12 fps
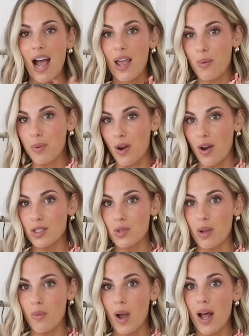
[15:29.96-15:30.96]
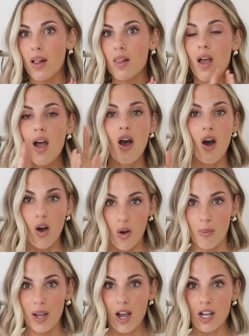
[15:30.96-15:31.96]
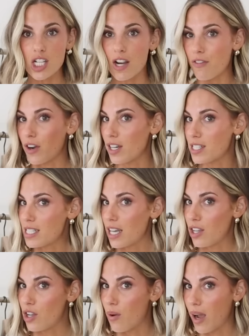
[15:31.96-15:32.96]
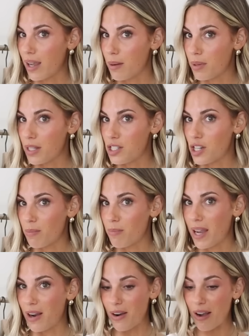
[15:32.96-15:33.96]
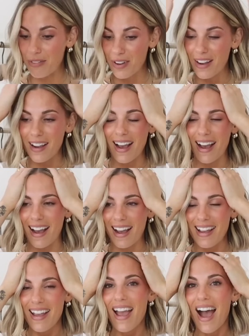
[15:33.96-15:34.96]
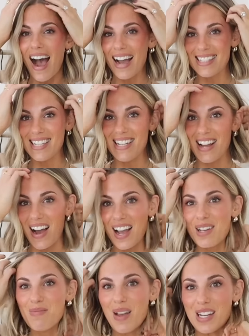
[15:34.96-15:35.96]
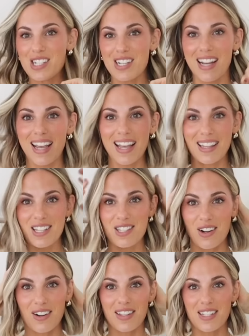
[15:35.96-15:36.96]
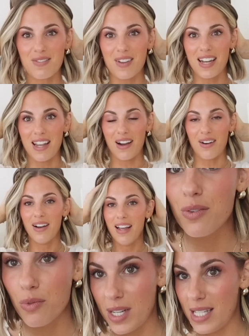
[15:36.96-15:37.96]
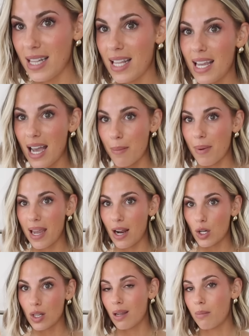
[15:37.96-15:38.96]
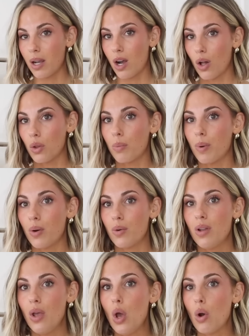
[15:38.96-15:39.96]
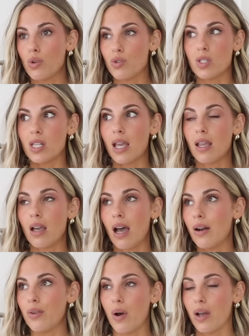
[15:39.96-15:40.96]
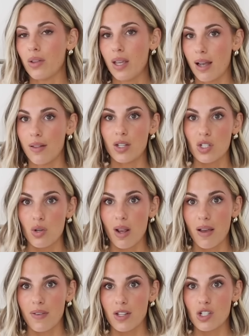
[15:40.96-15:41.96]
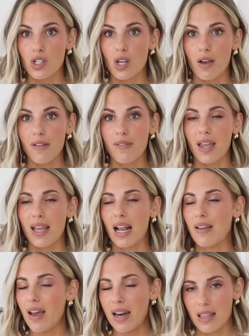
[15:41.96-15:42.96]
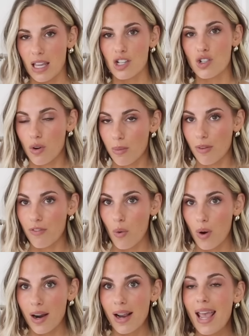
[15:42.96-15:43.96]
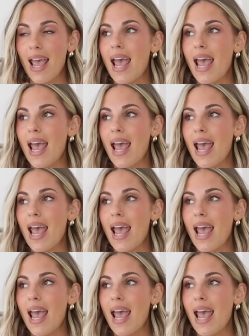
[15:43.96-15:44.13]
I hope you're all doing well. Oh my gosh, I forgot to tell you, I completely chopped my hair off. I did not mention it at the start of this video. I recently cut my hair like my collarbone, which was like, I don't know, I only cut like 2.5 inches off of it, and I've had it that short before,